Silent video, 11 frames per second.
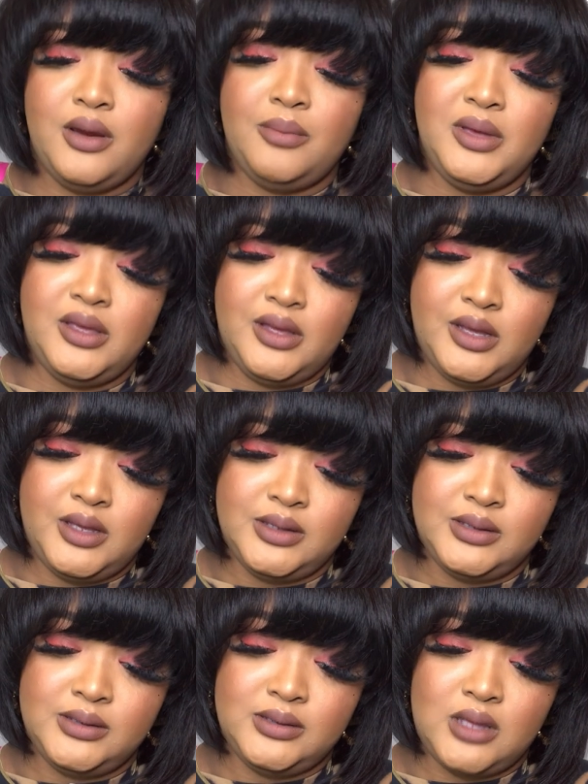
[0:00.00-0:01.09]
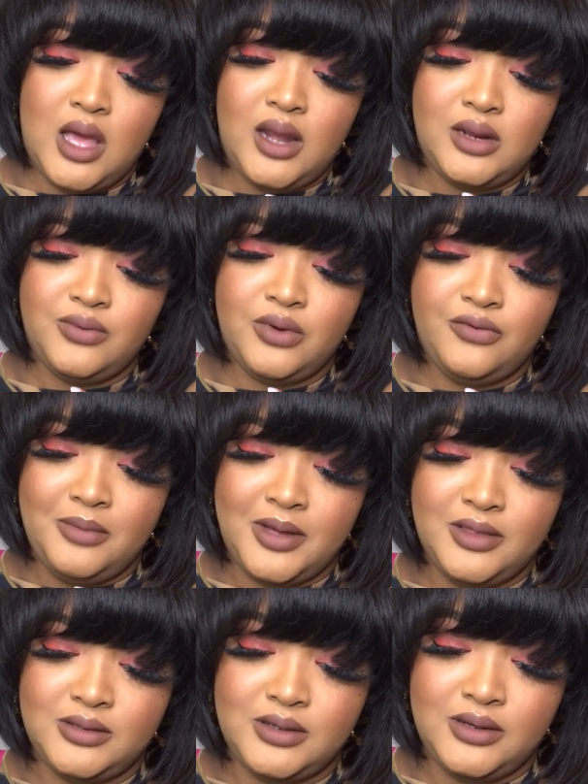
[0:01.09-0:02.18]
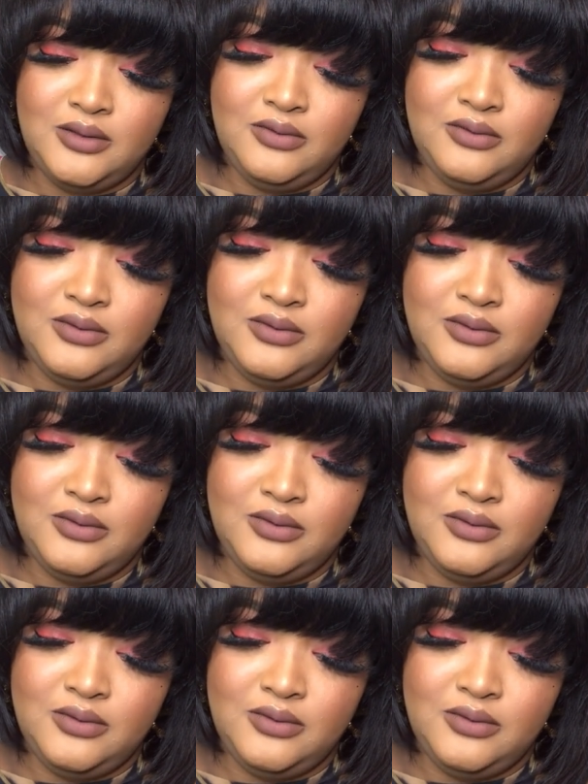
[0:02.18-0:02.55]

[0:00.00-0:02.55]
here because I need room for my other stuff